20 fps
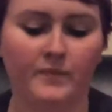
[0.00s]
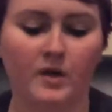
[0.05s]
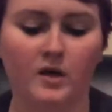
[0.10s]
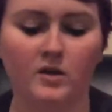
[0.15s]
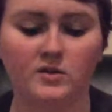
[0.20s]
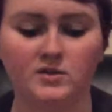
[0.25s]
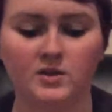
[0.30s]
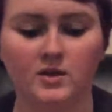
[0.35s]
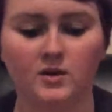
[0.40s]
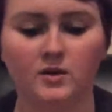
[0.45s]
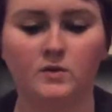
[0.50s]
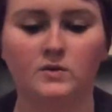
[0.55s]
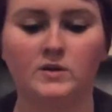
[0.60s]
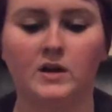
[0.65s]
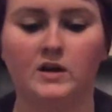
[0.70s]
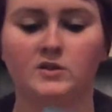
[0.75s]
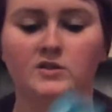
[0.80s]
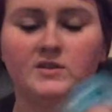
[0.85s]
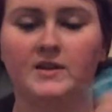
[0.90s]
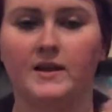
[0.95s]
Also,
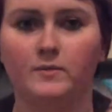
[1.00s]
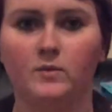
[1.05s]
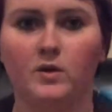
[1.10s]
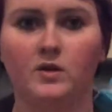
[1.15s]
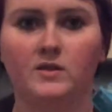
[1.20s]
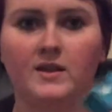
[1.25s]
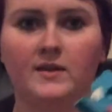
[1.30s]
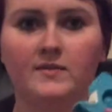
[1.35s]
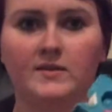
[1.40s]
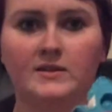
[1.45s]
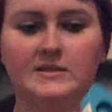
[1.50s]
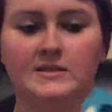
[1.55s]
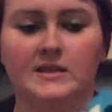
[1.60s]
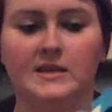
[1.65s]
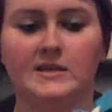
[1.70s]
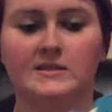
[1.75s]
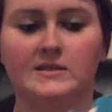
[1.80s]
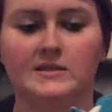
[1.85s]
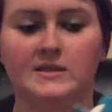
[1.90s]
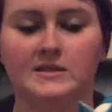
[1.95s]
Dr. Steinwald gave us
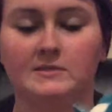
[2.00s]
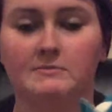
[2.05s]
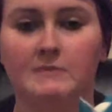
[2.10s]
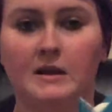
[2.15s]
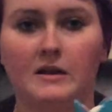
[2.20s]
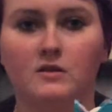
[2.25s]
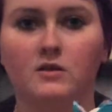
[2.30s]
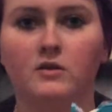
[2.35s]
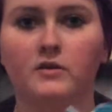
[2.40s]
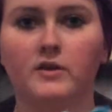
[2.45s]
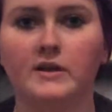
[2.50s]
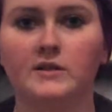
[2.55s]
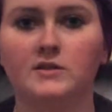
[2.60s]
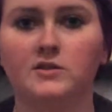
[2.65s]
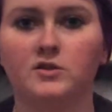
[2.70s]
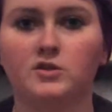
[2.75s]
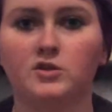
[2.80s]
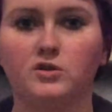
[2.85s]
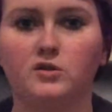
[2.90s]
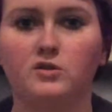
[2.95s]
this. It's medical grade
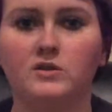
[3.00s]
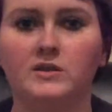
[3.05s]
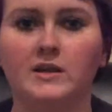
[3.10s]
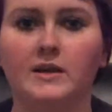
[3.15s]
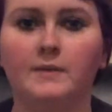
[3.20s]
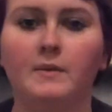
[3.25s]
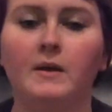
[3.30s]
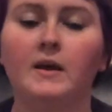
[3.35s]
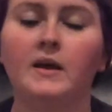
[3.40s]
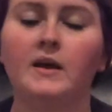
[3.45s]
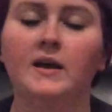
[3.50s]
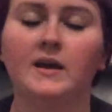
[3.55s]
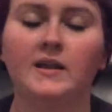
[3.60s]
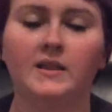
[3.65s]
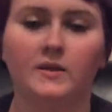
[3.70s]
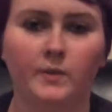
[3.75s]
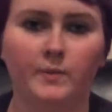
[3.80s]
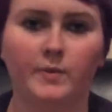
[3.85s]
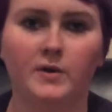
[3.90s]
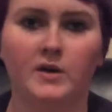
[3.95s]
surgical tape
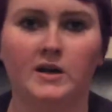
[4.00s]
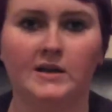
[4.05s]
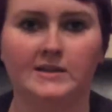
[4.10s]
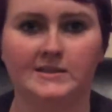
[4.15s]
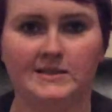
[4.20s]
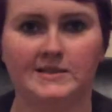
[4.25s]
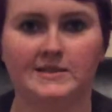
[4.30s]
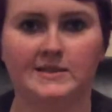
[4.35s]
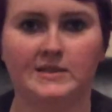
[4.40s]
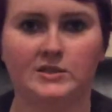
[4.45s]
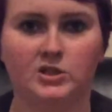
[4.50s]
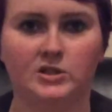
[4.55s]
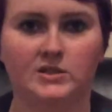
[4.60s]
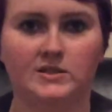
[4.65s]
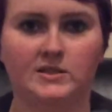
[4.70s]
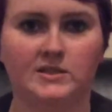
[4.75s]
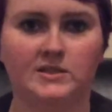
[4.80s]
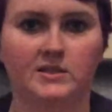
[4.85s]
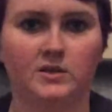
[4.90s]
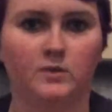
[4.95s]
that we put on his
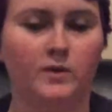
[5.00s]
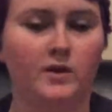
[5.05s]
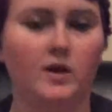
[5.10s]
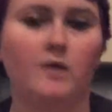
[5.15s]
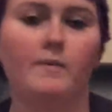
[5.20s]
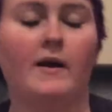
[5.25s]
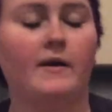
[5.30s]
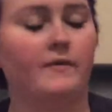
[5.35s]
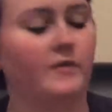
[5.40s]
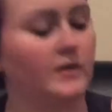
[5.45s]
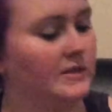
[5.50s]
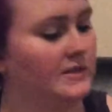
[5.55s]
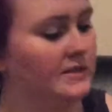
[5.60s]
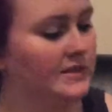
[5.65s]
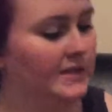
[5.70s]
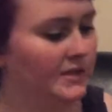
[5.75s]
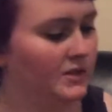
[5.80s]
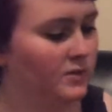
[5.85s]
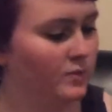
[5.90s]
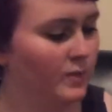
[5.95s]
incisions until we go back for his
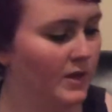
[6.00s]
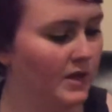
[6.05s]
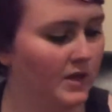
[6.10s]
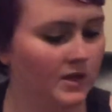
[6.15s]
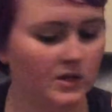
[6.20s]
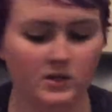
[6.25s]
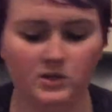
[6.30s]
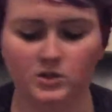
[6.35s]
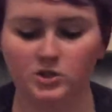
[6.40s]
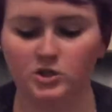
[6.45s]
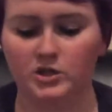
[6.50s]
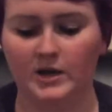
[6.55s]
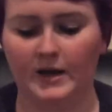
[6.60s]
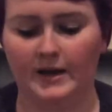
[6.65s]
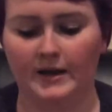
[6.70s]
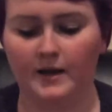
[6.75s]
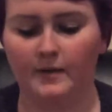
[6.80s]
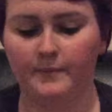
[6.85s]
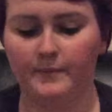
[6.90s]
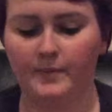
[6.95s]
6-week
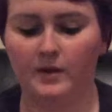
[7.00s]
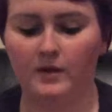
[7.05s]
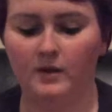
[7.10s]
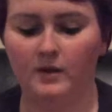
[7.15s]
checkup.